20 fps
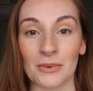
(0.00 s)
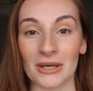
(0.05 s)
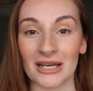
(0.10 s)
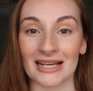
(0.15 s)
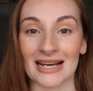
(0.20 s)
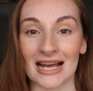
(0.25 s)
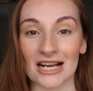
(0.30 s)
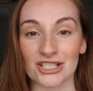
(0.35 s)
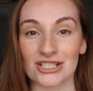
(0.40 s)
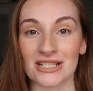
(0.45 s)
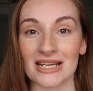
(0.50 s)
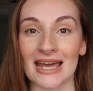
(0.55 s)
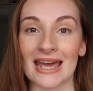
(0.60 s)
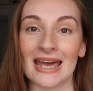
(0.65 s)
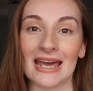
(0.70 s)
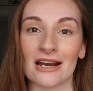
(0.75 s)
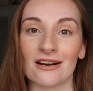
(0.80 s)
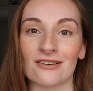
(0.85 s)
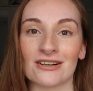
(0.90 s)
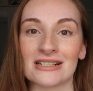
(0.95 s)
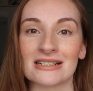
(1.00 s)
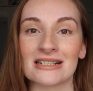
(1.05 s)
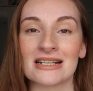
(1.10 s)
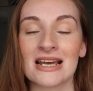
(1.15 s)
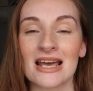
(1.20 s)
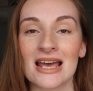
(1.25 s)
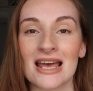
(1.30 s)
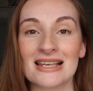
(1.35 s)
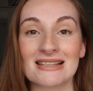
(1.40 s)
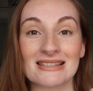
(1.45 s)
we could actually hear and
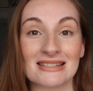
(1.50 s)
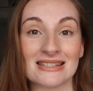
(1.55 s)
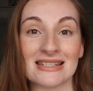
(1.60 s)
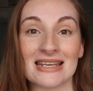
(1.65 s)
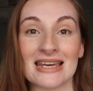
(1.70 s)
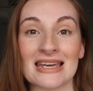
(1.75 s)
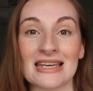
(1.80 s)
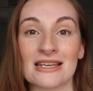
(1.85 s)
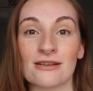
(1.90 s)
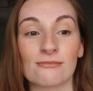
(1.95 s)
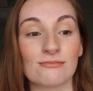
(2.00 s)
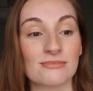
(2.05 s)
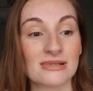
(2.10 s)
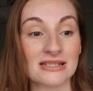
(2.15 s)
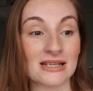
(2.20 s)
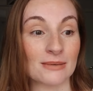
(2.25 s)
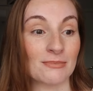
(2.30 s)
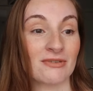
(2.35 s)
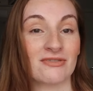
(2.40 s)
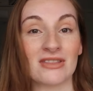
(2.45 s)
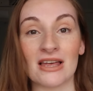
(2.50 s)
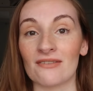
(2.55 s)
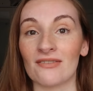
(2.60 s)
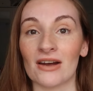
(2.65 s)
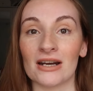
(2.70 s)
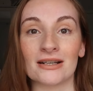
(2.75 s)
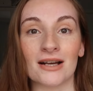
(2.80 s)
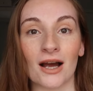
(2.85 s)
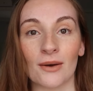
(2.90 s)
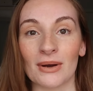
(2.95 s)
see some of the
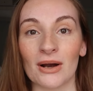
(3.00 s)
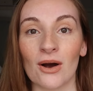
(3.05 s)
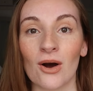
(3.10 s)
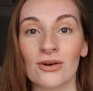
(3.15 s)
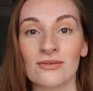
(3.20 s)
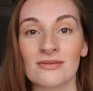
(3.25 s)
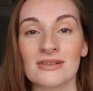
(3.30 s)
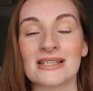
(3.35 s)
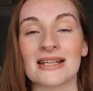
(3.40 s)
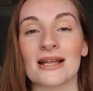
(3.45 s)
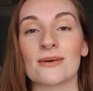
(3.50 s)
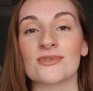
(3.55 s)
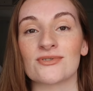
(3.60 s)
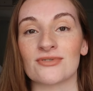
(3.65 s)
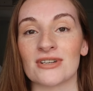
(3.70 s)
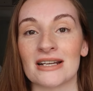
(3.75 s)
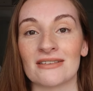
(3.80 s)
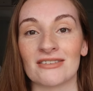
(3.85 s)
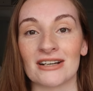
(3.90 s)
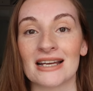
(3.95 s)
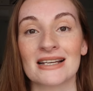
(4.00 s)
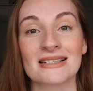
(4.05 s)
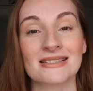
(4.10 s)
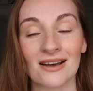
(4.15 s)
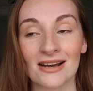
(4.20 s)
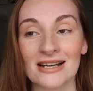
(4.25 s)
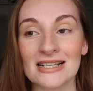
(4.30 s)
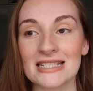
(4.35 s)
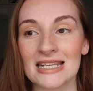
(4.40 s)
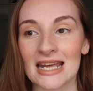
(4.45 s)
event going on, so that was really, really
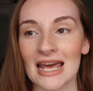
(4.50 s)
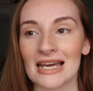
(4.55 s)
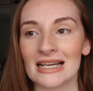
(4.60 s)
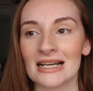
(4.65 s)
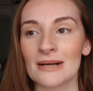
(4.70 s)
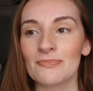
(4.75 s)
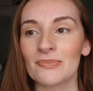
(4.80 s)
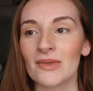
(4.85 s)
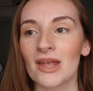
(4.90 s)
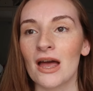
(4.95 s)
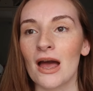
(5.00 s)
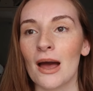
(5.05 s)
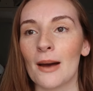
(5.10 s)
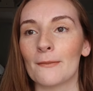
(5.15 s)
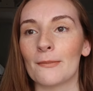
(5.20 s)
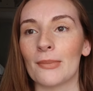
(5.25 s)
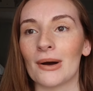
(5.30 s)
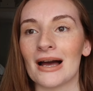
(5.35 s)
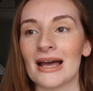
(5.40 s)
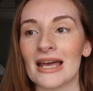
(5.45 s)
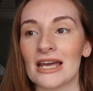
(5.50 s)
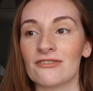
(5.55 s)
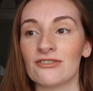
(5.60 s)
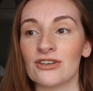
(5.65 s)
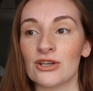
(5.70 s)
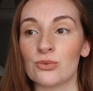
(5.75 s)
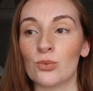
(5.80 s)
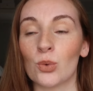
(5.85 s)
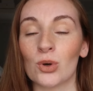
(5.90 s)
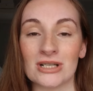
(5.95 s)
exciting. But if
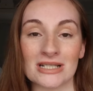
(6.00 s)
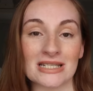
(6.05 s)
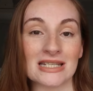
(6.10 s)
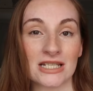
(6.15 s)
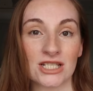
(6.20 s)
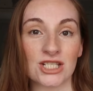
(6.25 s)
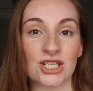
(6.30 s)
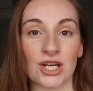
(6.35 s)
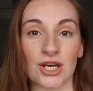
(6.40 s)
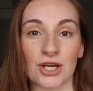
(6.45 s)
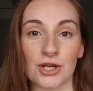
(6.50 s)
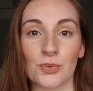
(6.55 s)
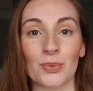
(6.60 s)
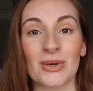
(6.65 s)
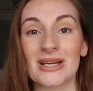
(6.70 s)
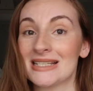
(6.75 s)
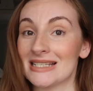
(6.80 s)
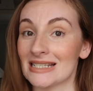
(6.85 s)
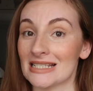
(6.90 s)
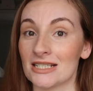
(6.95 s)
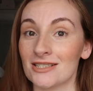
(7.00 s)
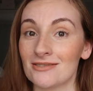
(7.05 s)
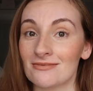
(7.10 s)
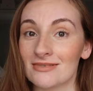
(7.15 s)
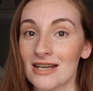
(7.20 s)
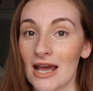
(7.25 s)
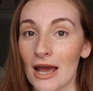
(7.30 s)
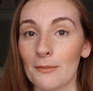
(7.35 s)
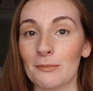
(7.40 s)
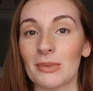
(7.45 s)
you wanted to, we didn't,
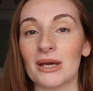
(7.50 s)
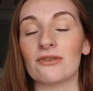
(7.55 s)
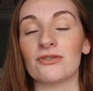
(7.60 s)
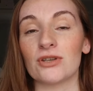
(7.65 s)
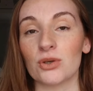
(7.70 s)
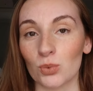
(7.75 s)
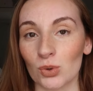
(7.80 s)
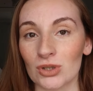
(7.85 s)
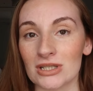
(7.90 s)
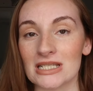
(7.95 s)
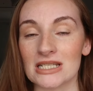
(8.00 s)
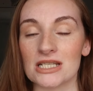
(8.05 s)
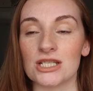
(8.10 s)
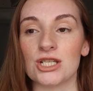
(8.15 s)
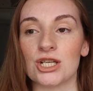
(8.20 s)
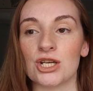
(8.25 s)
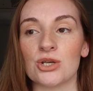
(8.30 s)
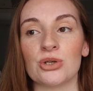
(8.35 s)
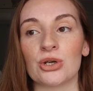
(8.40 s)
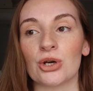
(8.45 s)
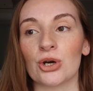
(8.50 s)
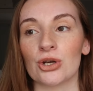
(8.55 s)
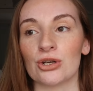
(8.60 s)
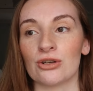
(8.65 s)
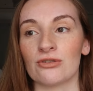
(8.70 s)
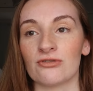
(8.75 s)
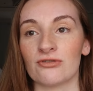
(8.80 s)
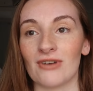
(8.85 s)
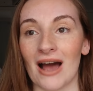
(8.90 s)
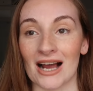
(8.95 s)
but if you wanted to, you could
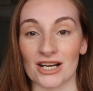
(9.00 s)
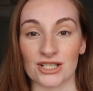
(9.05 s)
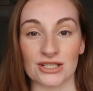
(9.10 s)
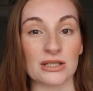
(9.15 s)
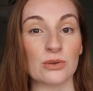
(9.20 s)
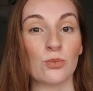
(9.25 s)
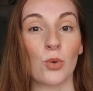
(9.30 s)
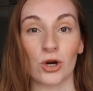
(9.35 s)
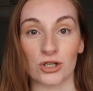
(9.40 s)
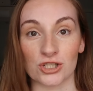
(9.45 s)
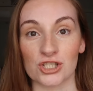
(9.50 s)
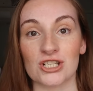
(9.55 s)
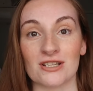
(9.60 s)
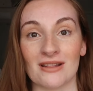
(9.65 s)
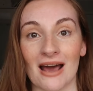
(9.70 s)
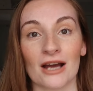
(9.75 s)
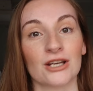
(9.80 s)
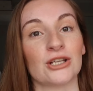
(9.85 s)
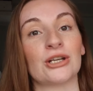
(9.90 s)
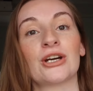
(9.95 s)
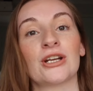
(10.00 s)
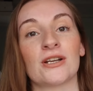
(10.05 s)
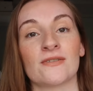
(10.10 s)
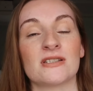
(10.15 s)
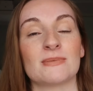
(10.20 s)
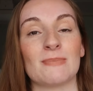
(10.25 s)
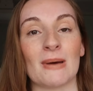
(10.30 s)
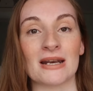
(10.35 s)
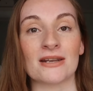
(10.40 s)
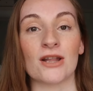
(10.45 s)
have actually watched that. You could have
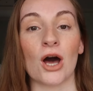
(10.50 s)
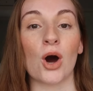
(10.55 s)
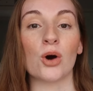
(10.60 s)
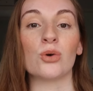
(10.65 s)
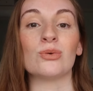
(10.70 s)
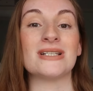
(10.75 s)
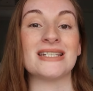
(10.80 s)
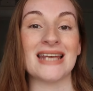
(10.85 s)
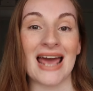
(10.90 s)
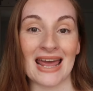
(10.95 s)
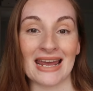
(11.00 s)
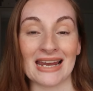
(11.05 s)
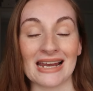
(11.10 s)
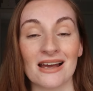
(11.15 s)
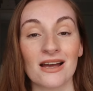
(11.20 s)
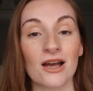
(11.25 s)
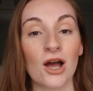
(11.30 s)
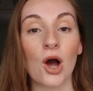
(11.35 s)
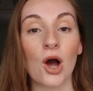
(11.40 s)
spent the whole day